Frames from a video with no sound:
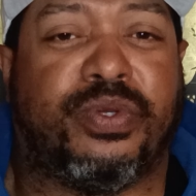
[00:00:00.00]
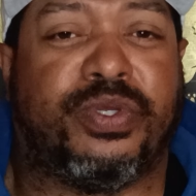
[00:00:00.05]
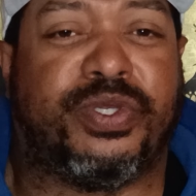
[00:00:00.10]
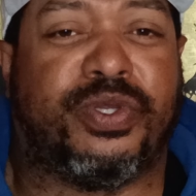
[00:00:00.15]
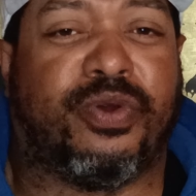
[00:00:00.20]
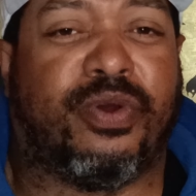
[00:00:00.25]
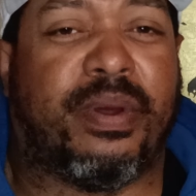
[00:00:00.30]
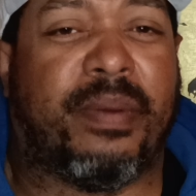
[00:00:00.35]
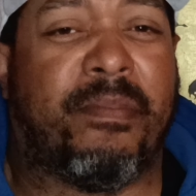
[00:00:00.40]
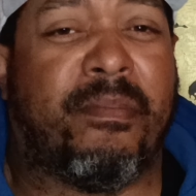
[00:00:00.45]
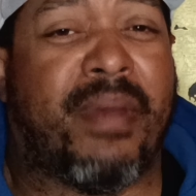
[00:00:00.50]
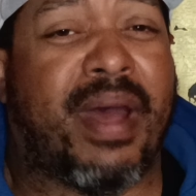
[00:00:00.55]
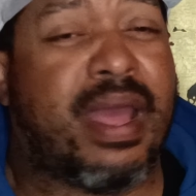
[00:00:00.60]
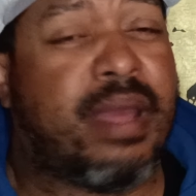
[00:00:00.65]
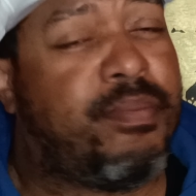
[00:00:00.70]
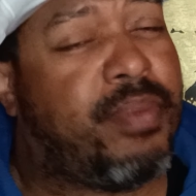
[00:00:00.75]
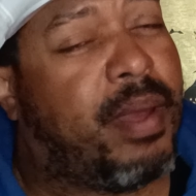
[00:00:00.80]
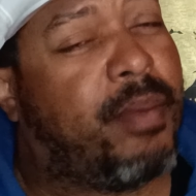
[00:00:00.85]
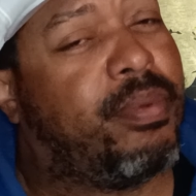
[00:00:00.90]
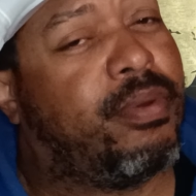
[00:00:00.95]
So I
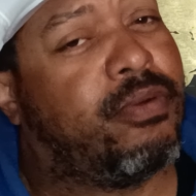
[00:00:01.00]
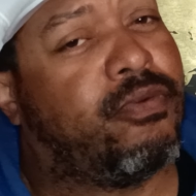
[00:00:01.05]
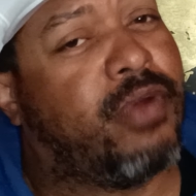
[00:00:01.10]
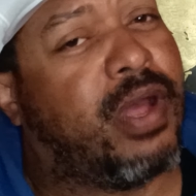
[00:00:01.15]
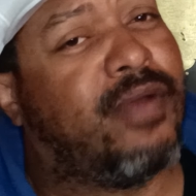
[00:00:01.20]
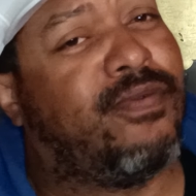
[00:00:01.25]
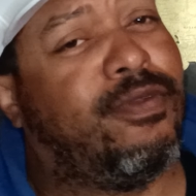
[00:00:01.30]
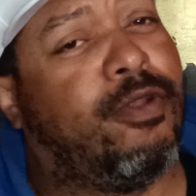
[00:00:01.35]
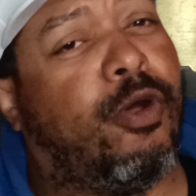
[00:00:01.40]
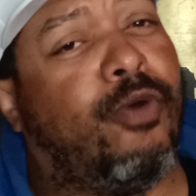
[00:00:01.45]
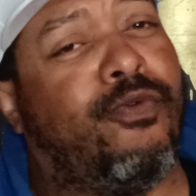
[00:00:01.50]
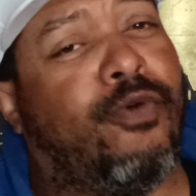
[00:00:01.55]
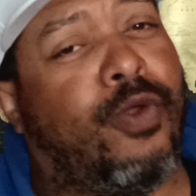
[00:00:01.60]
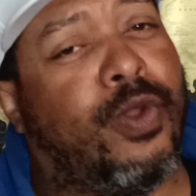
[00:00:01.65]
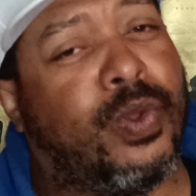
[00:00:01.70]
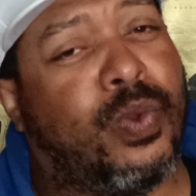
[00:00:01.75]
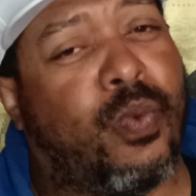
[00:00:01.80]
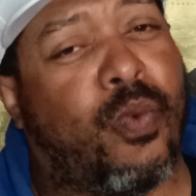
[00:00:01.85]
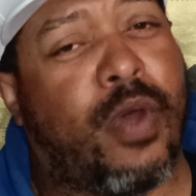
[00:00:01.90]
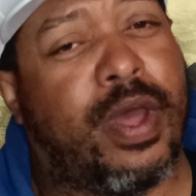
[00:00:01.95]
might be able to raffle off
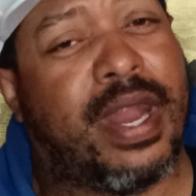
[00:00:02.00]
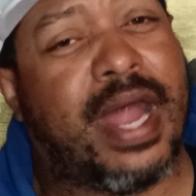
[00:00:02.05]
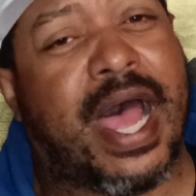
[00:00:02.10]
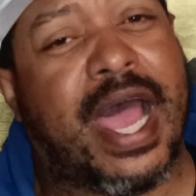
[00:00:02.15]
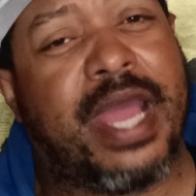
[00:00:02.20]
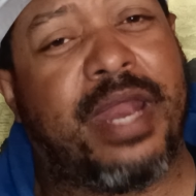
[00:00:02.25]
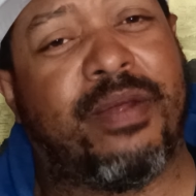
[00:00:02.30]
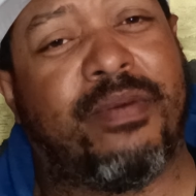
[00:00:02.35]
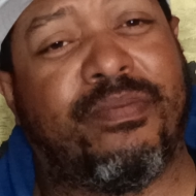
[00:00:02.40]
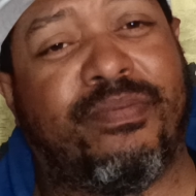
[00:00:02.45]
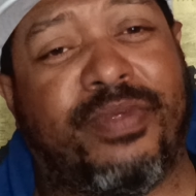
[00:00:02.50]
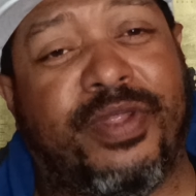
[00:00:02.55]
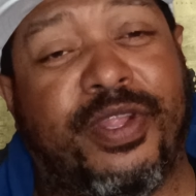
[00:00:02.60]
only one item.